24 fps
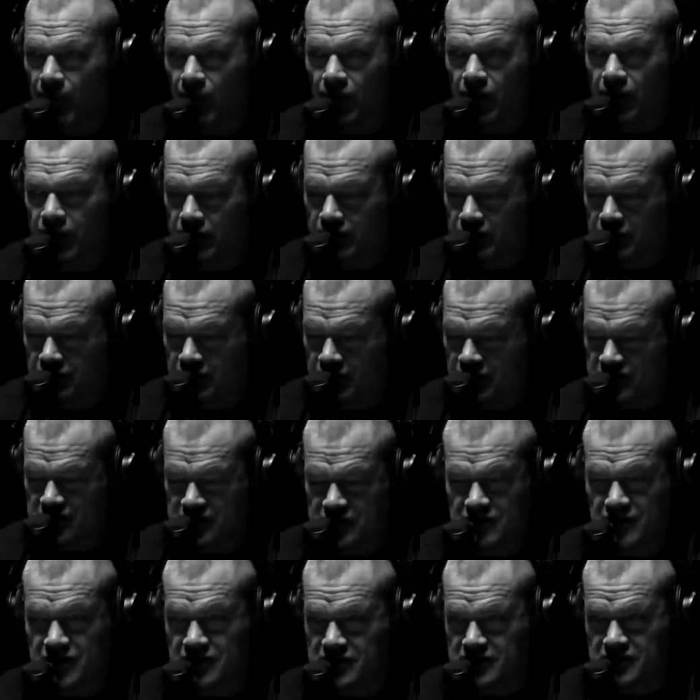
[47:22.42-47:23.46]
board this
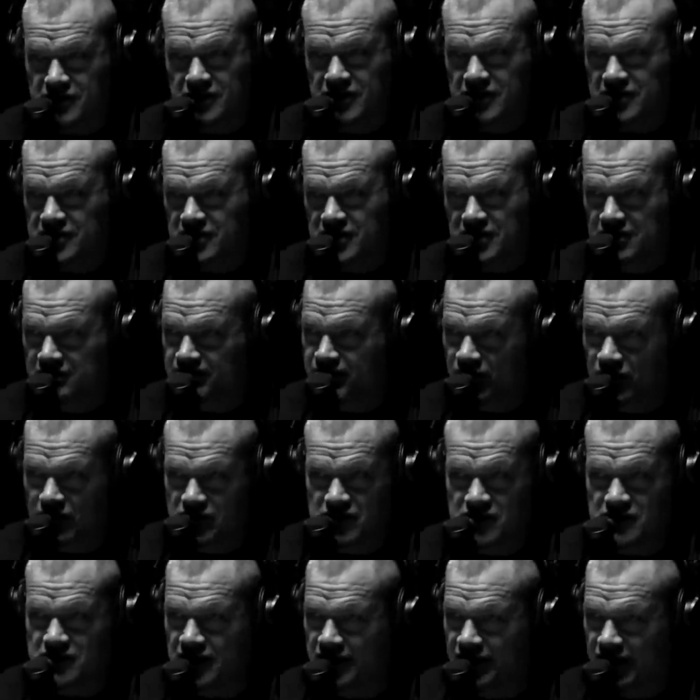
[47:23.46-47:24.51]
this this
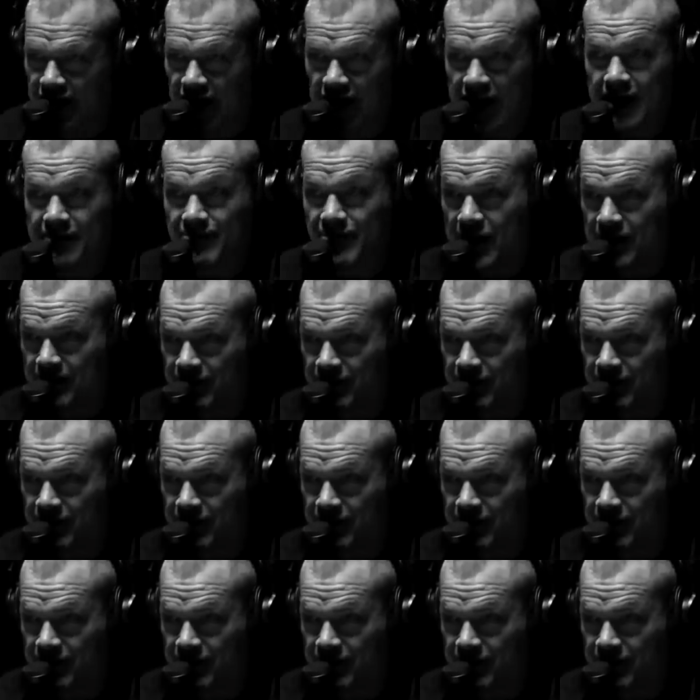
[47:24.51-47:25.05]
person's in the game they